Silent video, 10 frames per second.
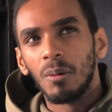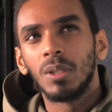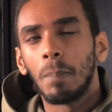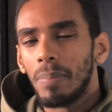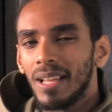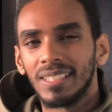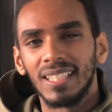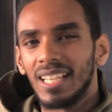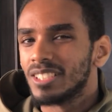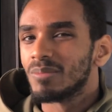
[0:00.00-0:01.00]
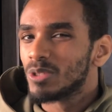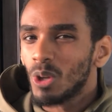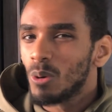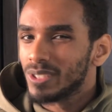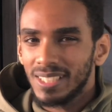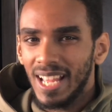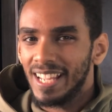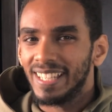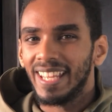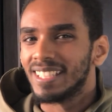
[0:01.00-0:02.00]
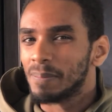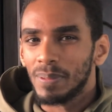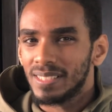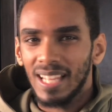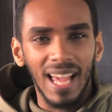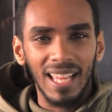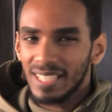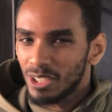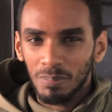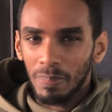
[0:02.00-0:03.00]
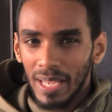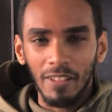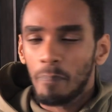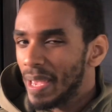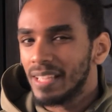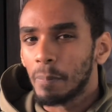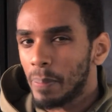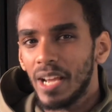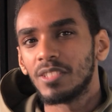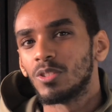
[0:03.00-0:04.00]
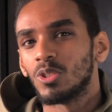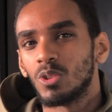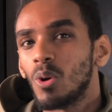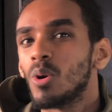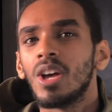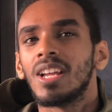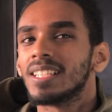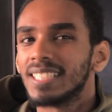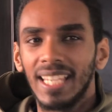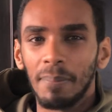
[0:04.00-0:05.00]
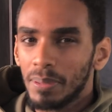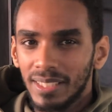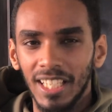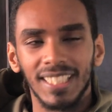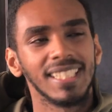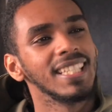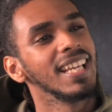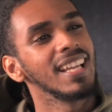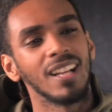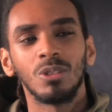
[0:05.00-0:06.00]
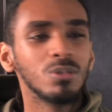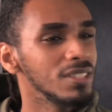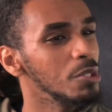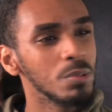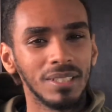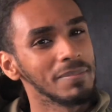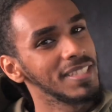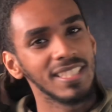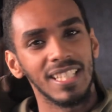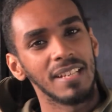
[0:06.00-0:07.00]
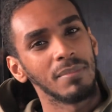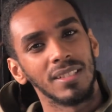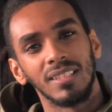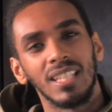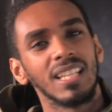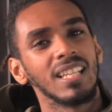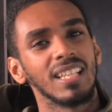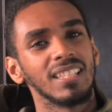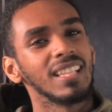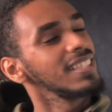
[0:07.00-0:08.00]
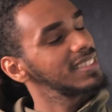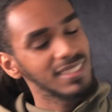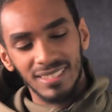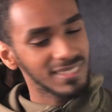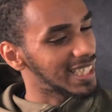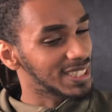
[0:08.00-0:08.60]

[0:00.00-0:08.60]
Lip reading: with the blood in that, some souls in that in there to protect, like, it's paid the price of the soul to get protection, yeah? I don't deal with them things there, man. That's